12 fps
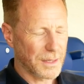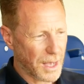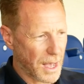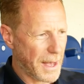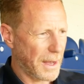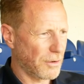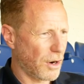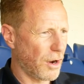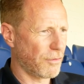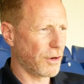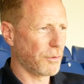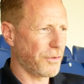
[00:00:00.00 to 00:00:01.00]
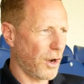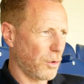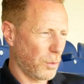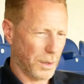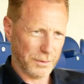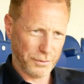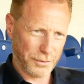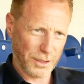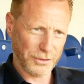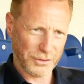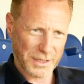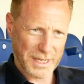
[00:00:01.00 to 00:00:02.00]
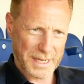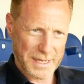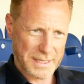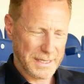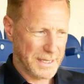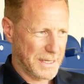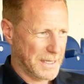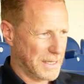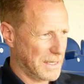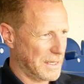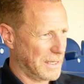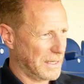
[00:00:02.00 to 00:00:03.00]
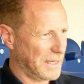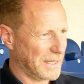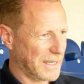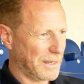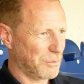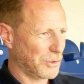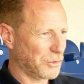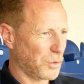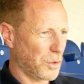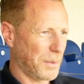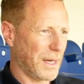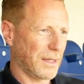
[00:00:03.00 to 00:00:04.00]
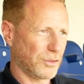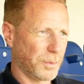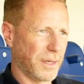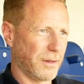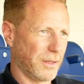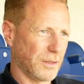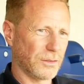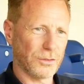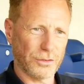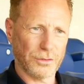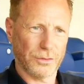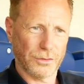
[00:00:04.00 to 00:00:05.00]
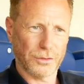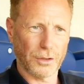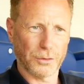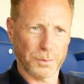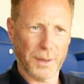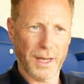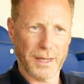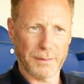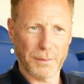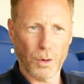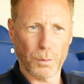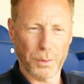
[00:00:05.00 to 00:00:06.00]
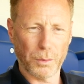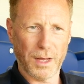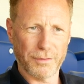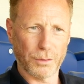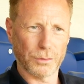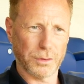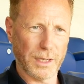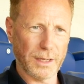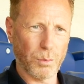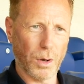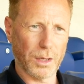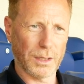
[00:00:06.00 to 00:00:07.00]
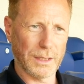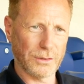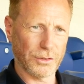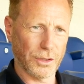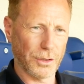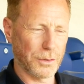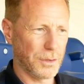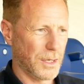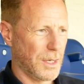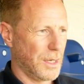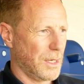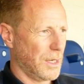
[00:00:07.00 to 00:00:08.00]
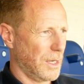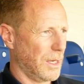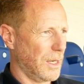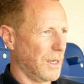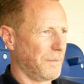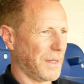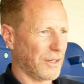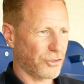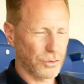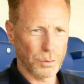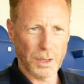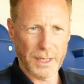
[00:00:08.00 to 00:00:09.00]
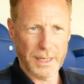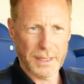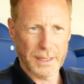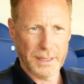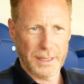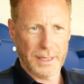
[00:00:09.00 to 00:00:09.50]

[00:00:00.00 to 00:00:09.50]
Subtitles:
Yeah, a real vital one for us to get in. Again, we talk about experience. Joe's played multiple levels, League One, League Two, National League.